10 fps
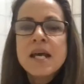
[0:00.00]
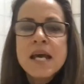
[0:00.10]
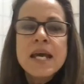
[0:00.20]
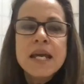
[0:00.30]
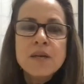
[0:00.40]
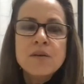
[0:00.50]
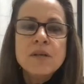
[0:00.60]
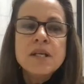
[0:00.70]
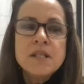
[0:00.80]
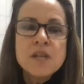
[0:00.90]

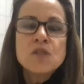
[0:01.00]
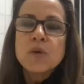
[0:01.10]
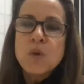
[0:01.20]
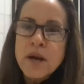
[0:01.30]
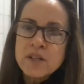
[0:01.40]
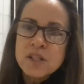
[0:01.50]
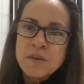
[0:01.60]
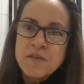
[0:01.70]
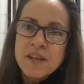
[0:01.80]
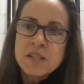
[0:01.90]
It does require some
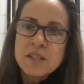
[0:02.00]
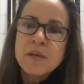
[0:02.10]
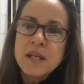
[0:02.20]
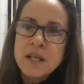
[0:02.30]
investment.